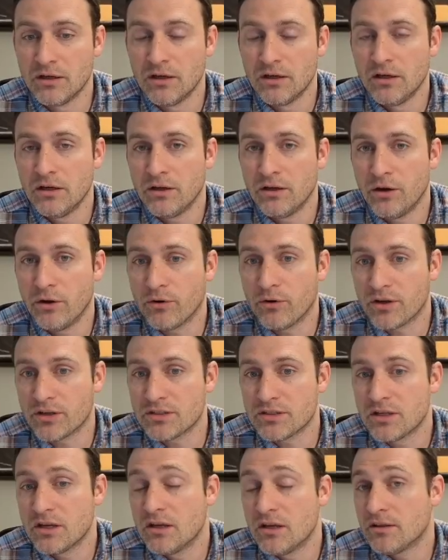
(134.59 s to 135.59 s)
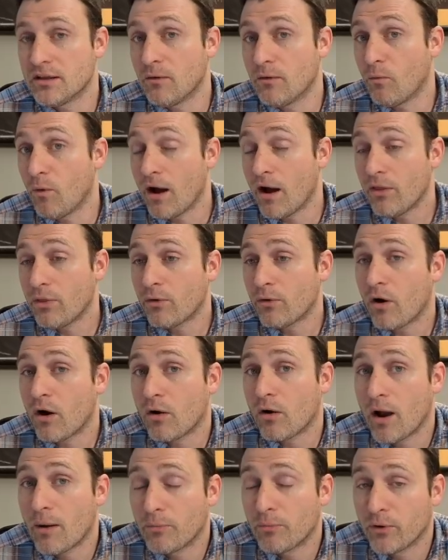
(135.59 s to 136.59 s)
Notice that while there are
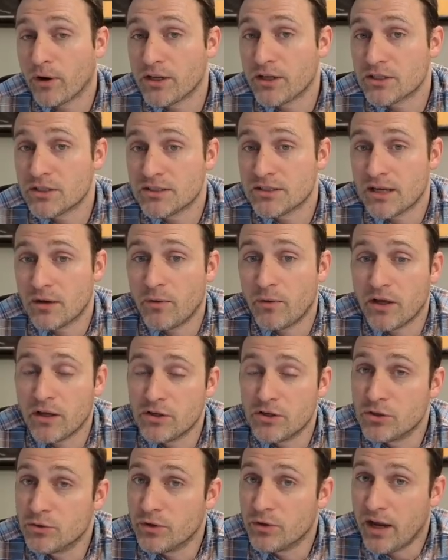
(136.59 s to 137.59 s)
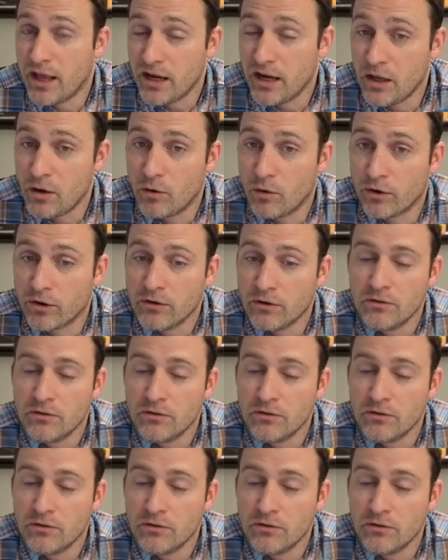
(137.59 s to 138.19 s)
operations that we can do in any order,